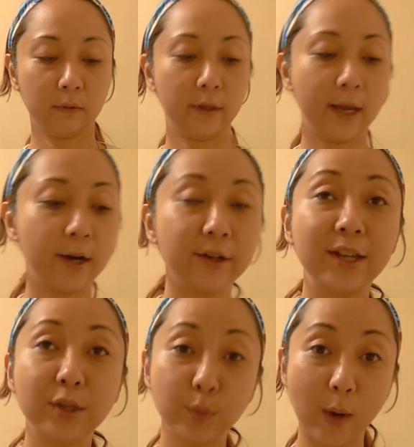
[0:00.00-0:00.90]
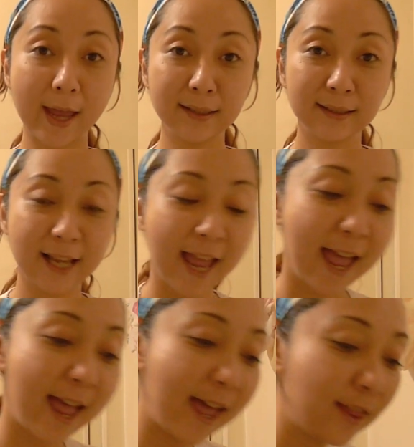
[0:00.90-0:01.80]
There, it's wet.
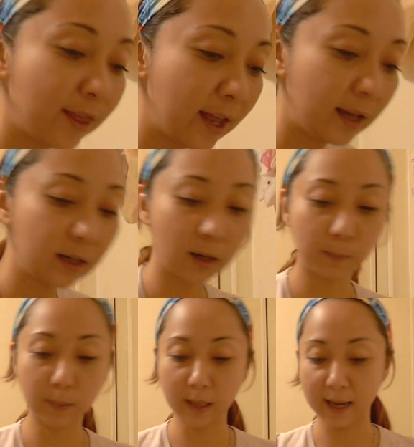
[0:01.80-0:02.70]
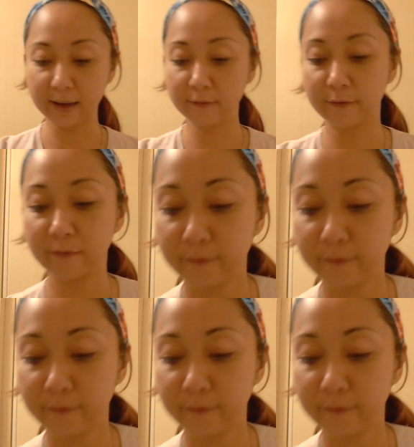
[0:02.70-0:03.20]
And then apply